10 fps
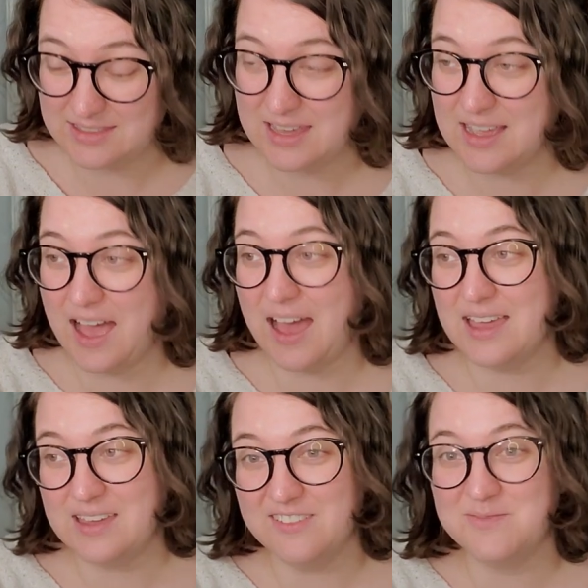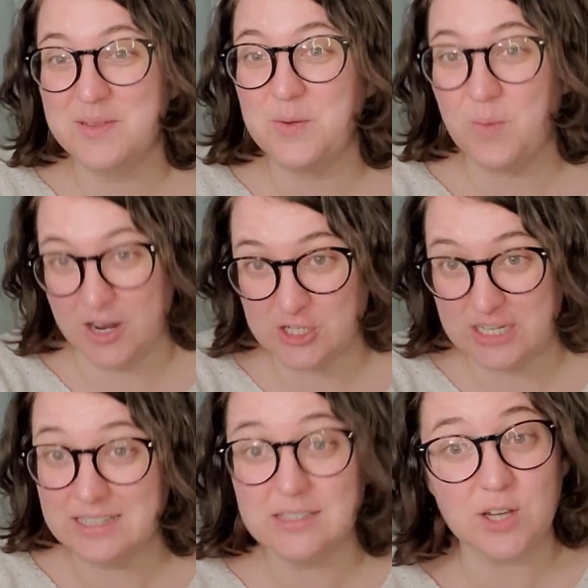thing, I have been
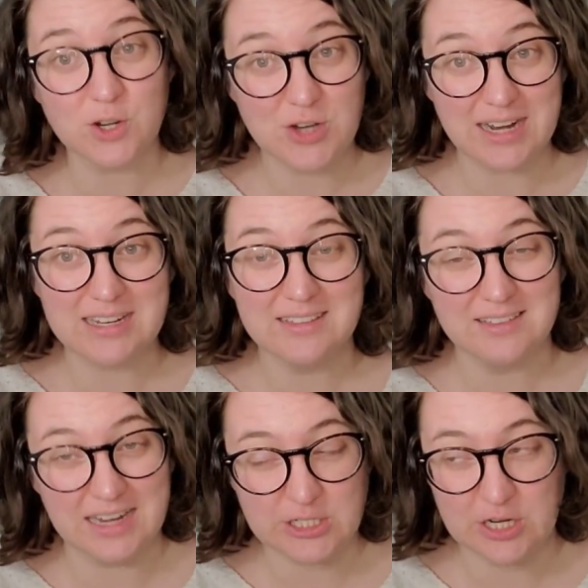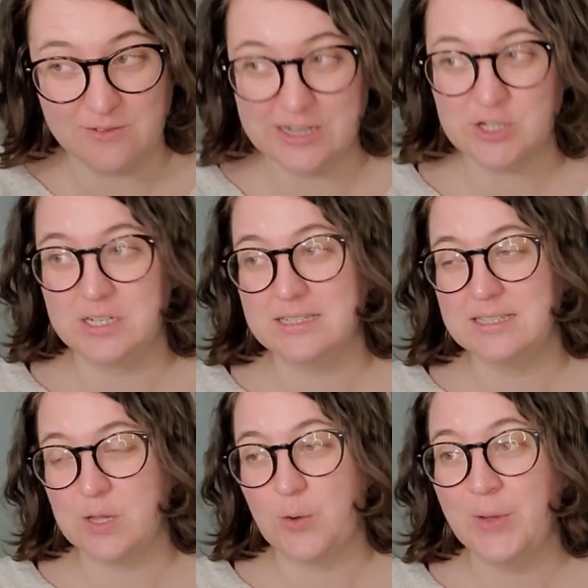watching Star Trek The Next Generation.
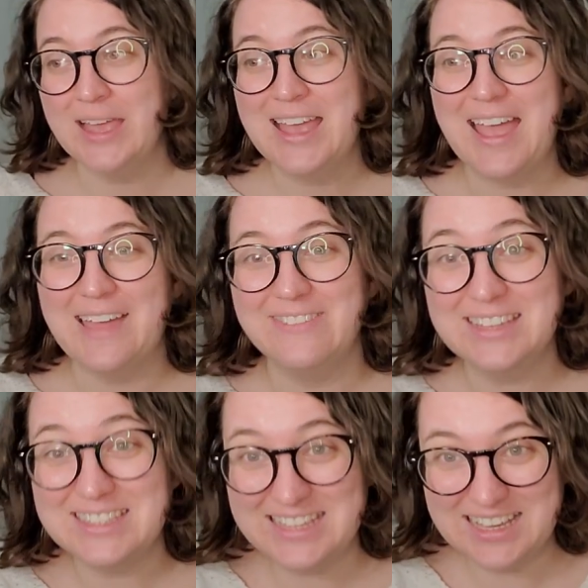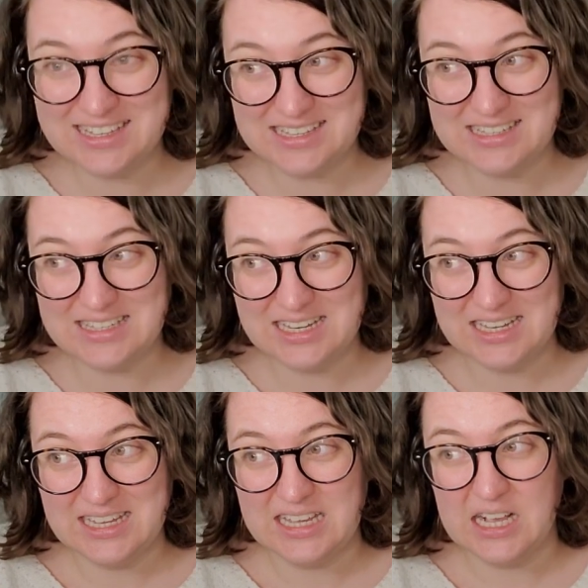So, and this is
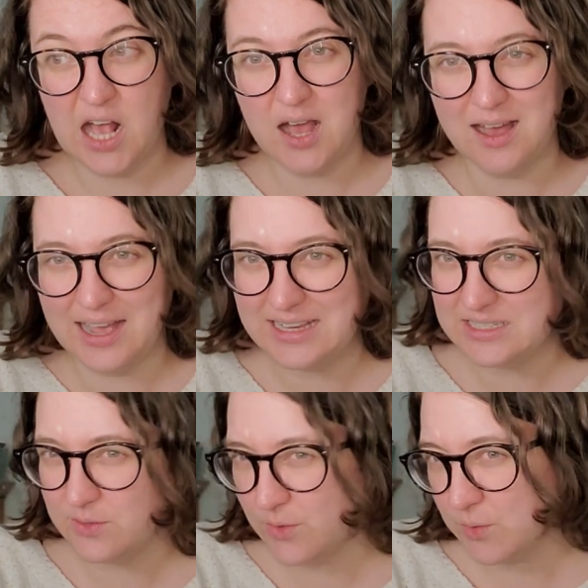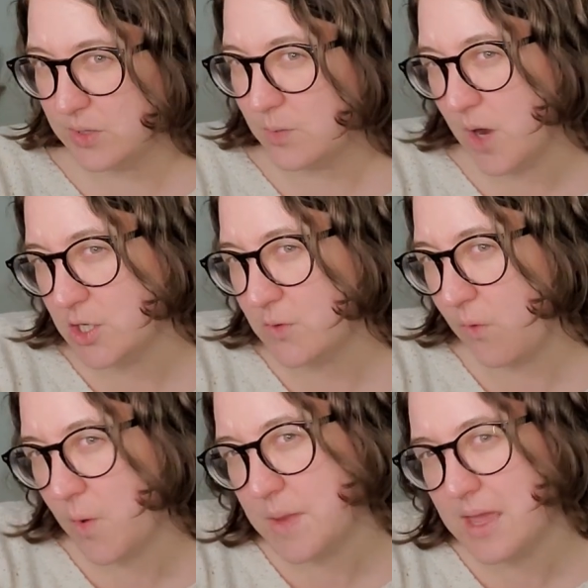kind of a rewatch
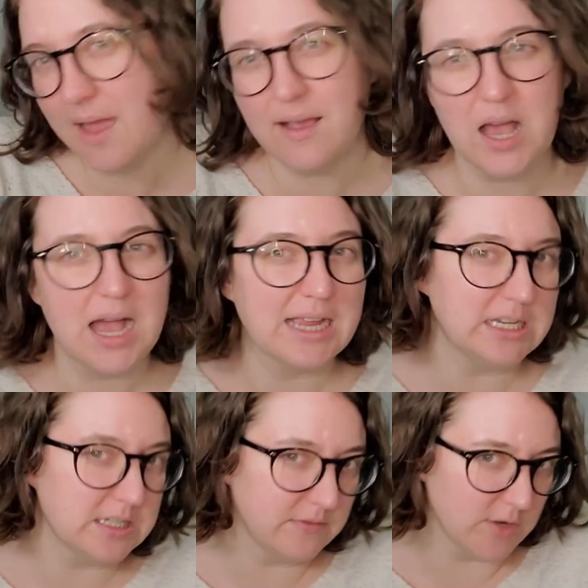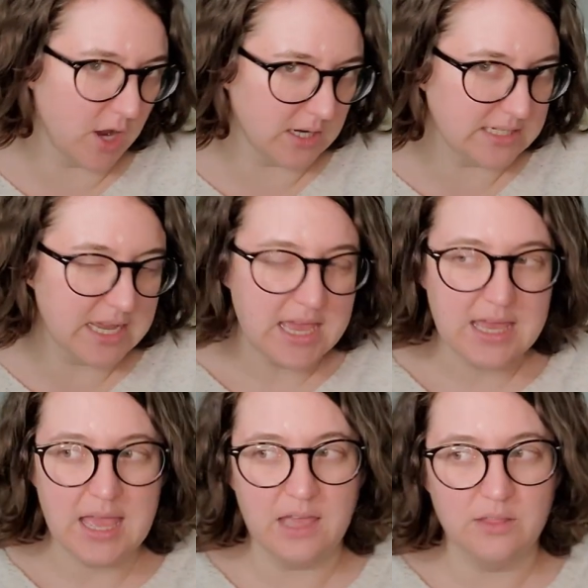for me and kind of not.
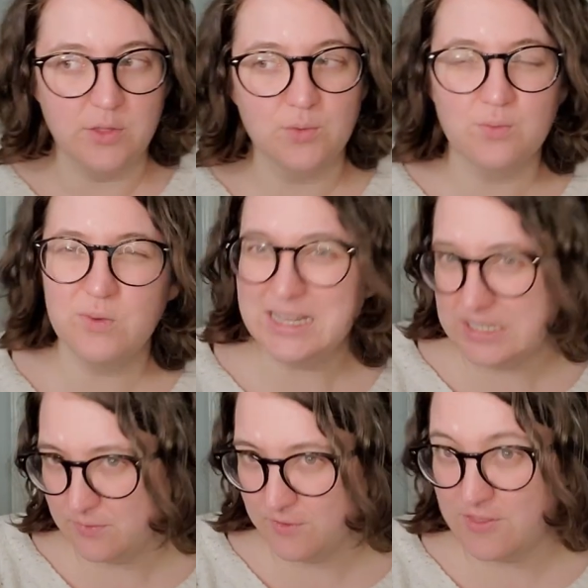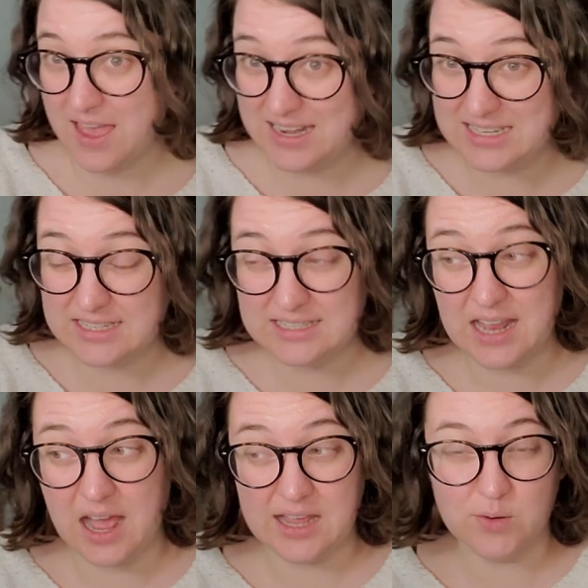And the reason for that is
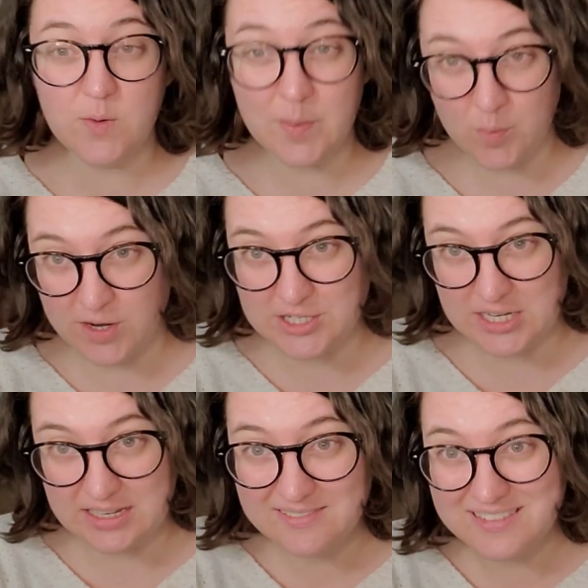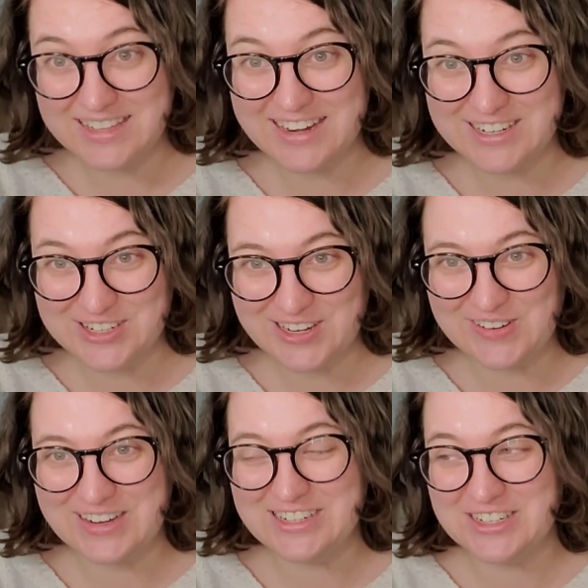I grew up watching The Next
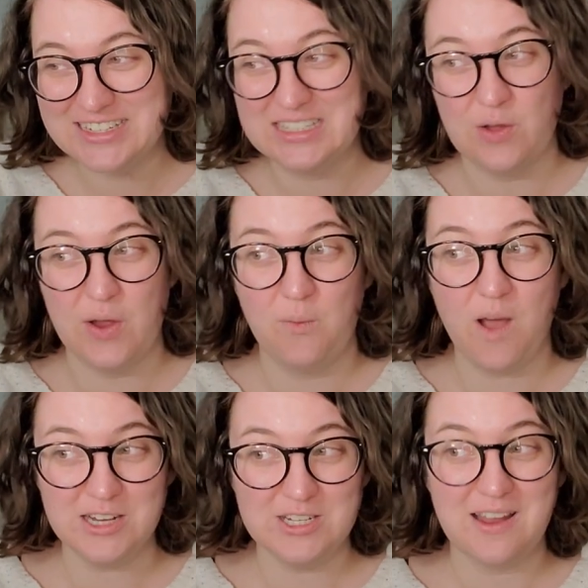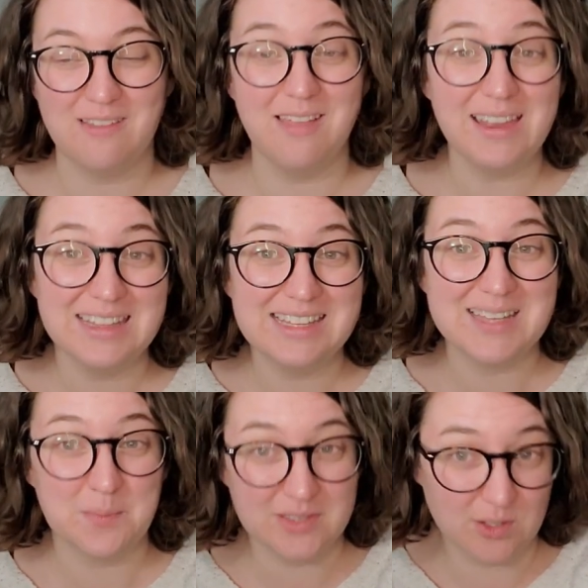Generation. So I watched a lot of these
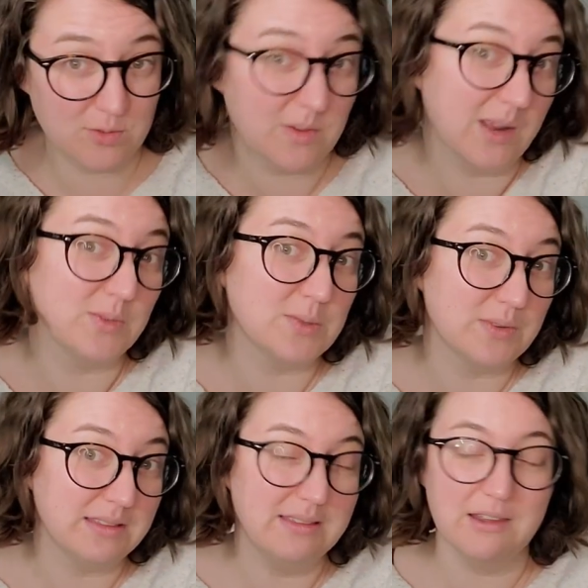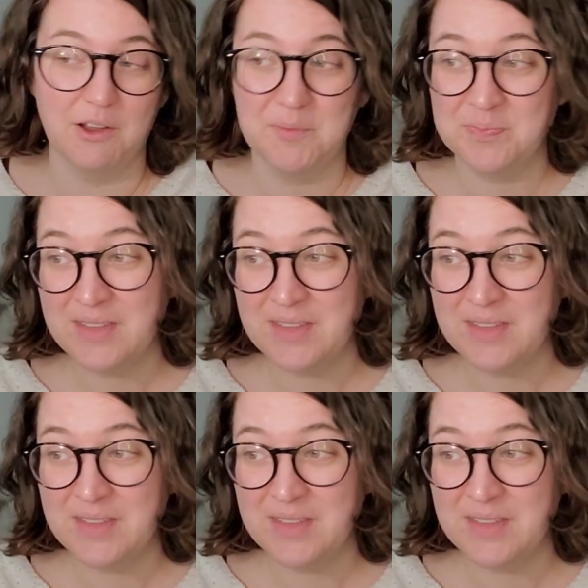episodes when I was really little.